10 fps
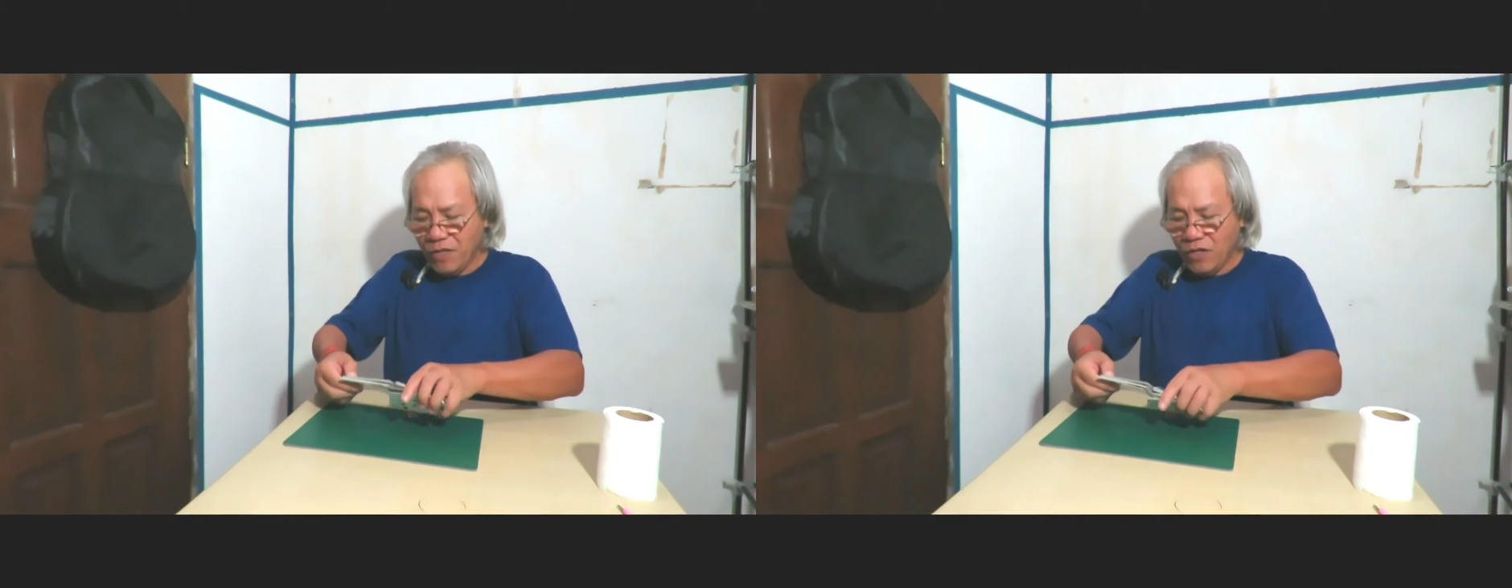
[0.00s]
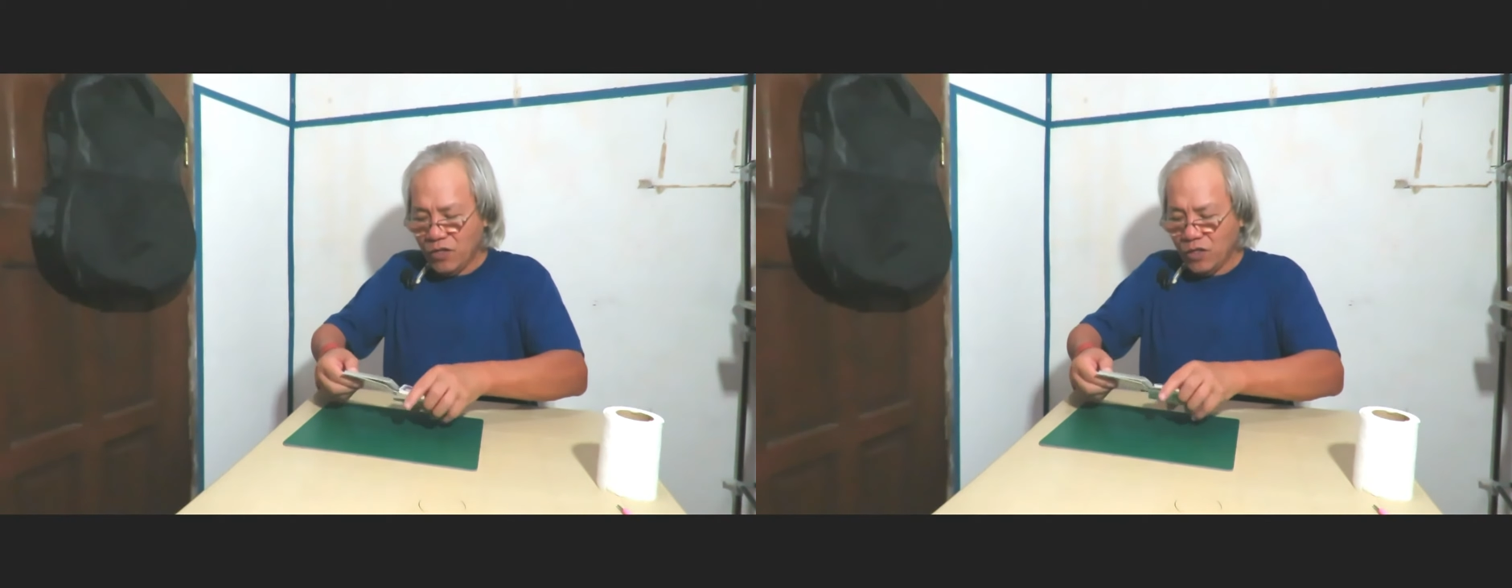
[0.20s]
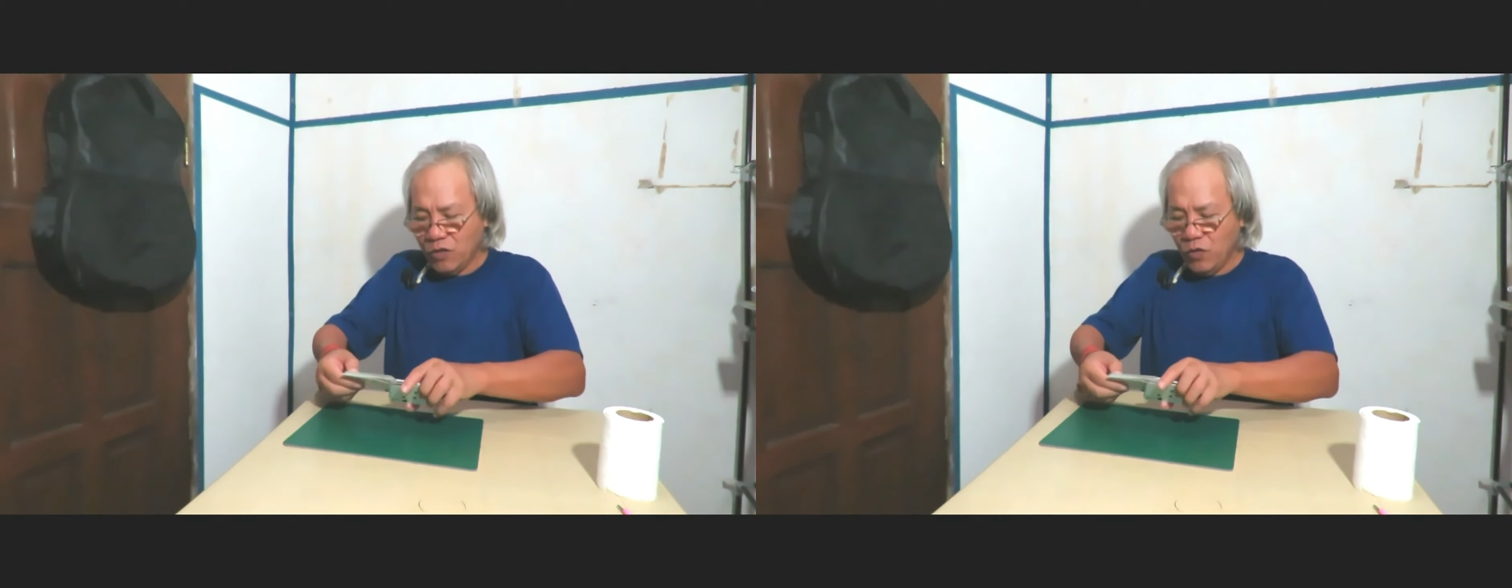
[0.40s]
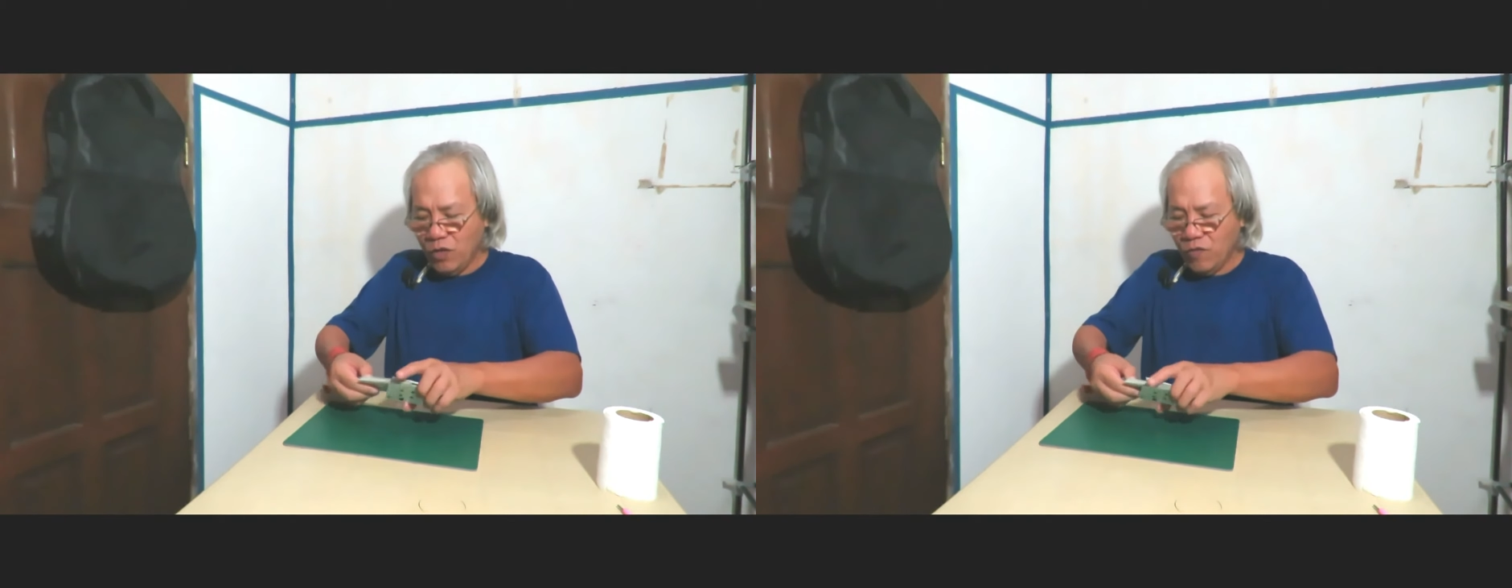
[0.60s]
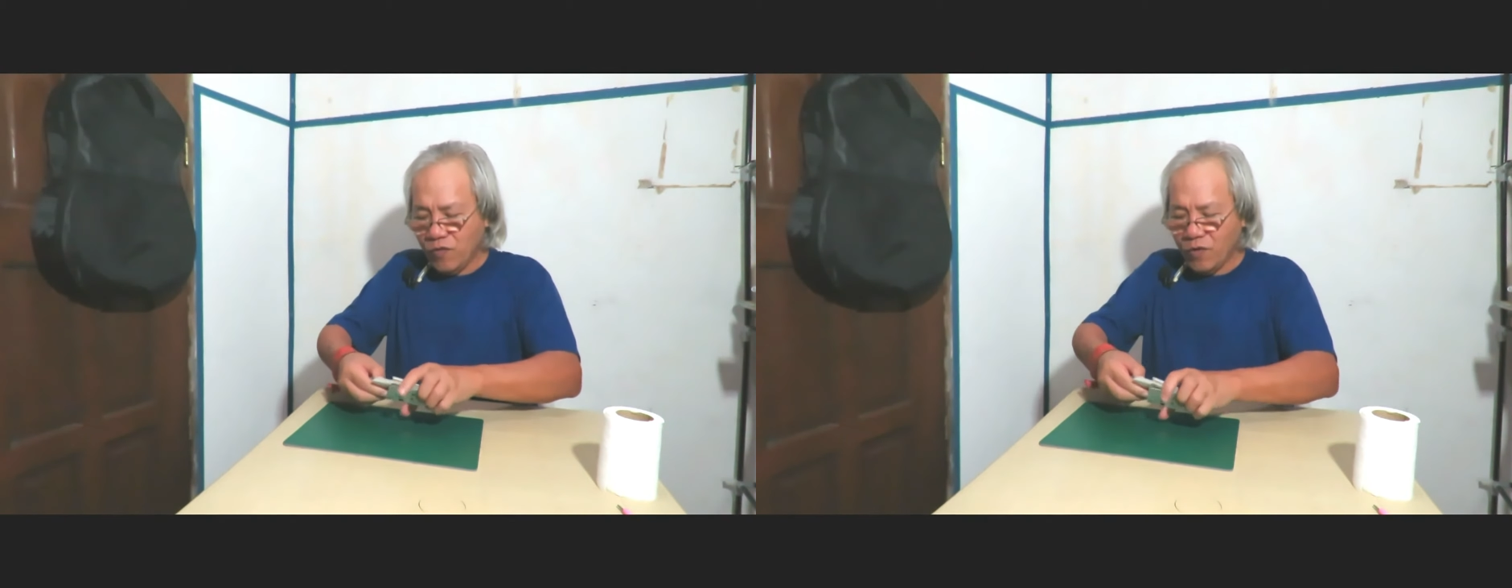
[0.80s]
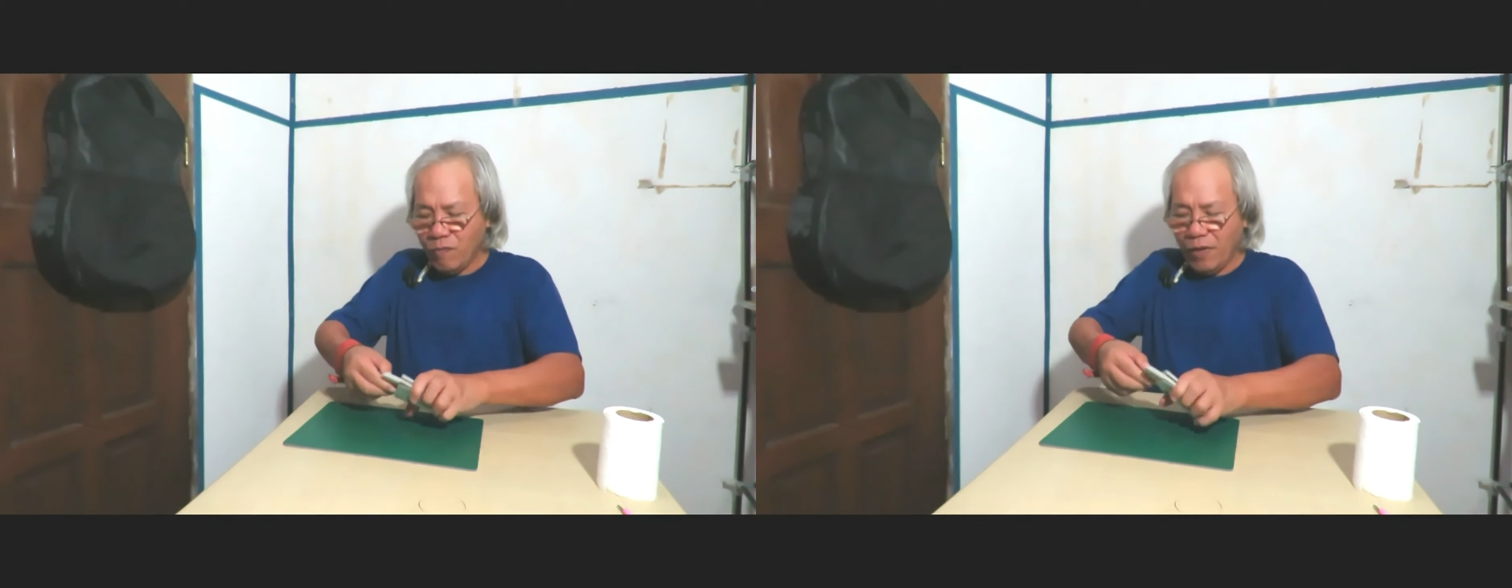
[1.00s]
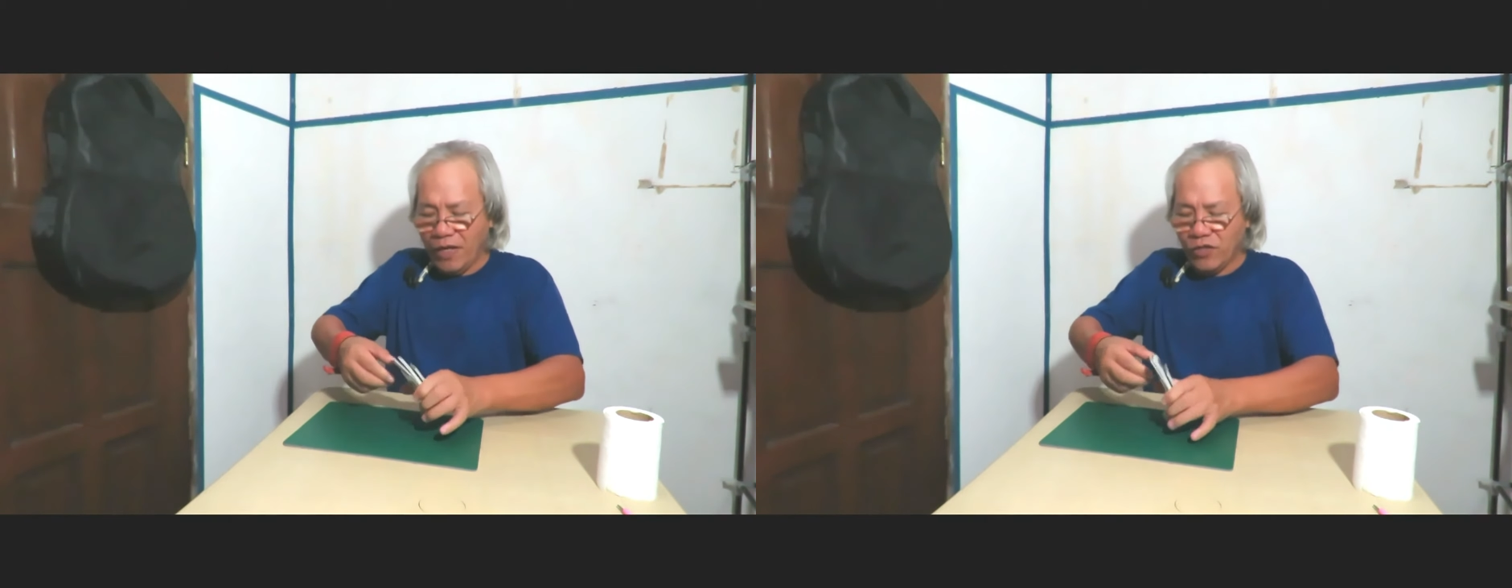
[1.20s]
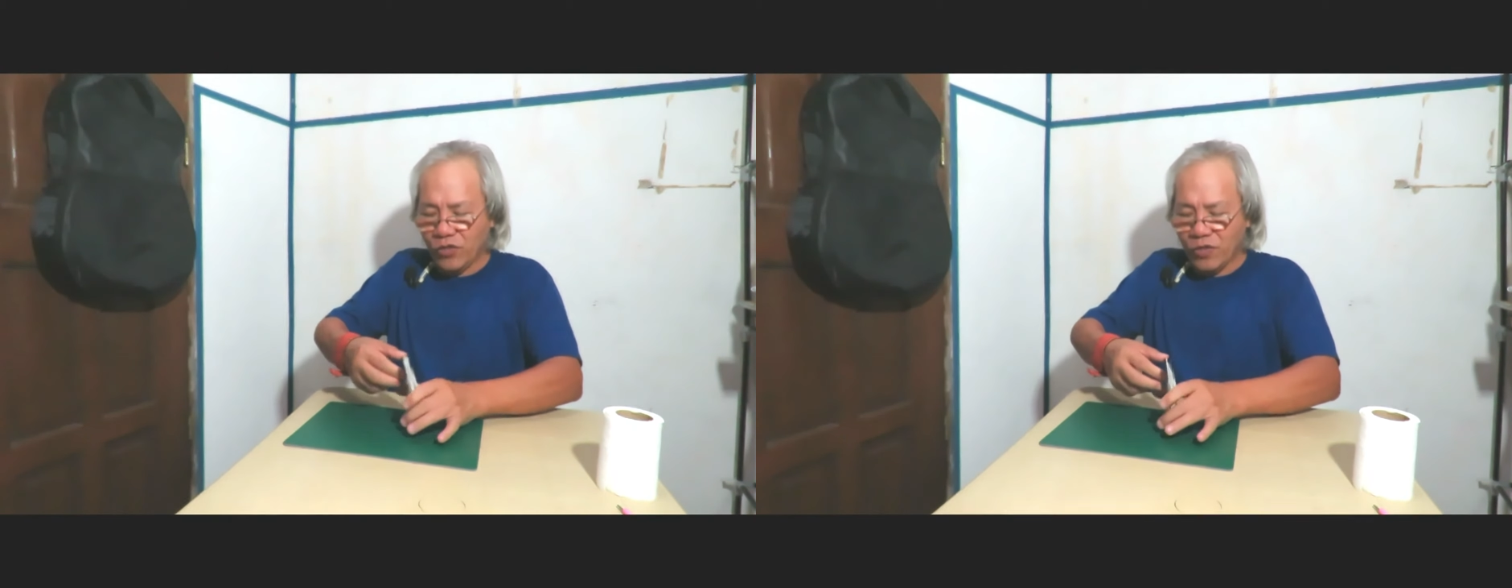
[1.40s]
Just do it for
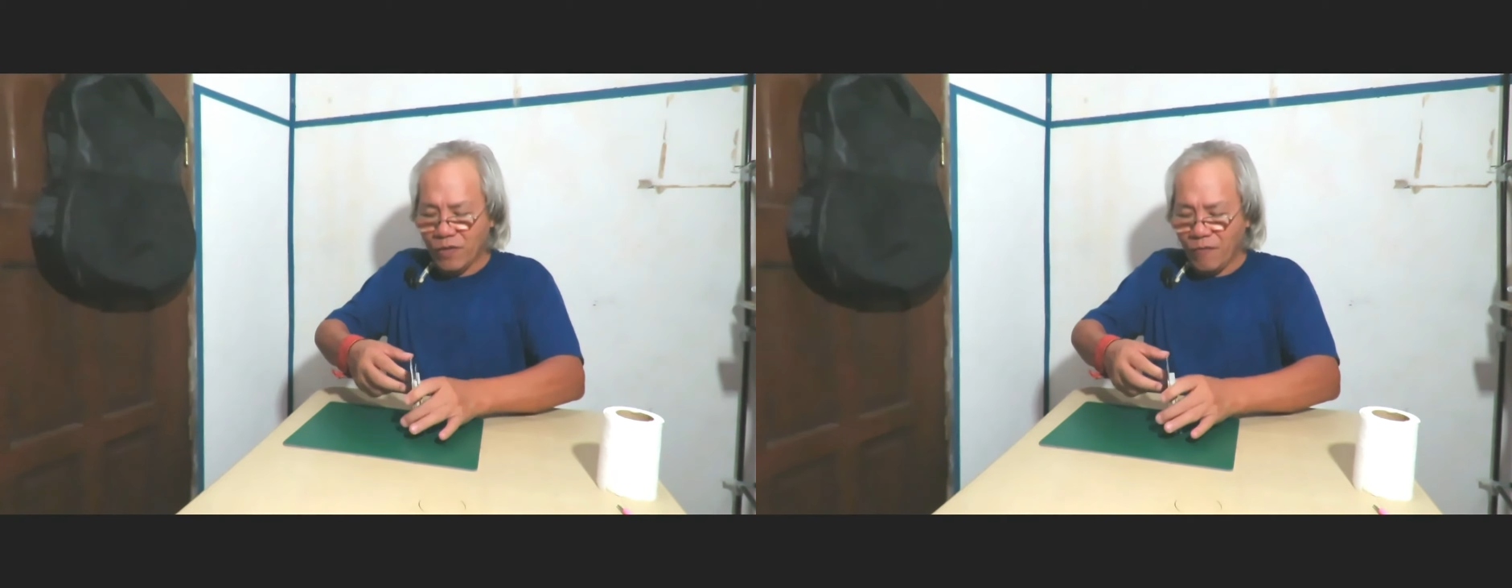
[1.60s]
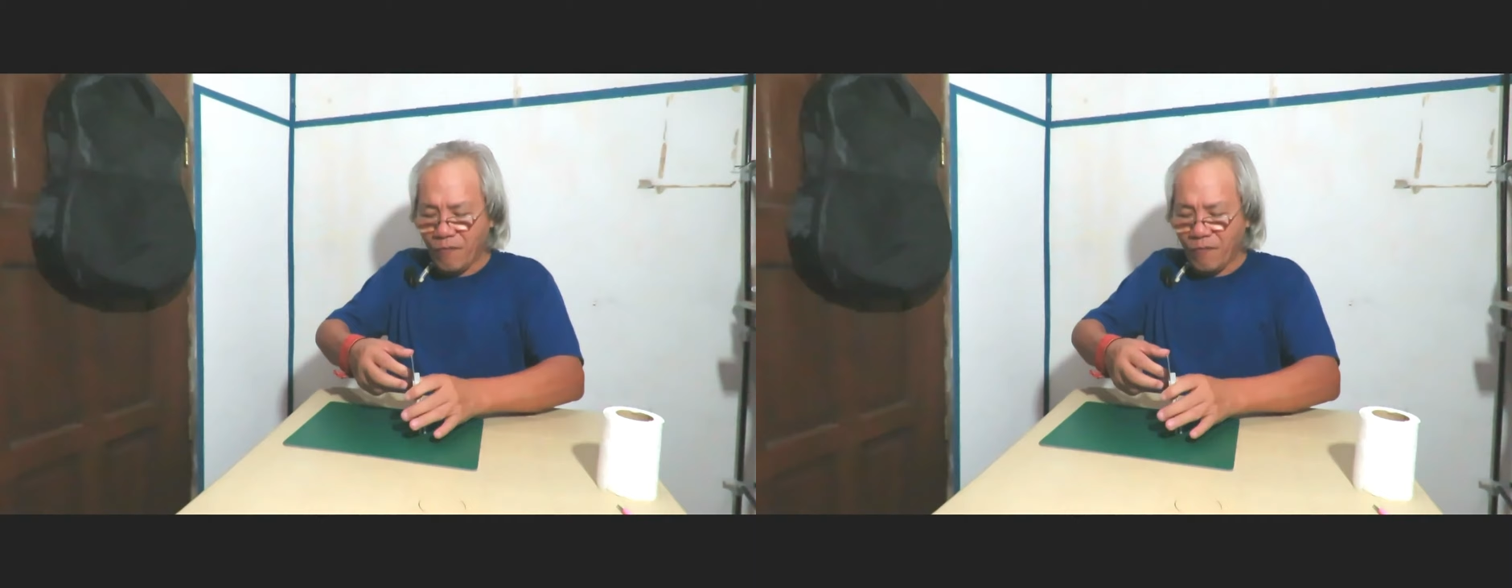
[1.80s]
pleasure.